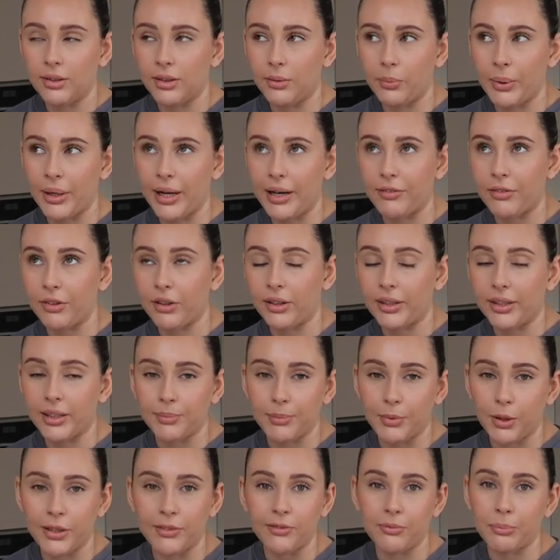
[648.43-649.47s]
whatever, like
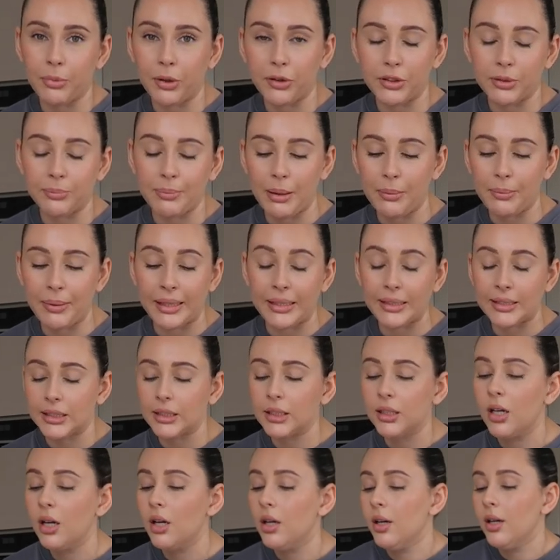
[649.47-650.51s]
I'm not even bothered about
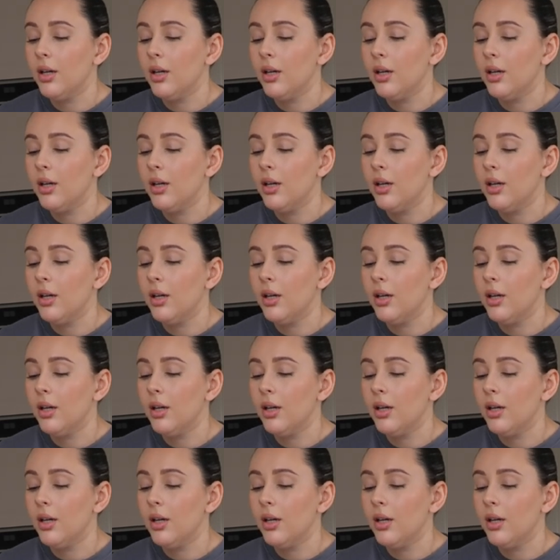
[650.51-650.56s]
painting.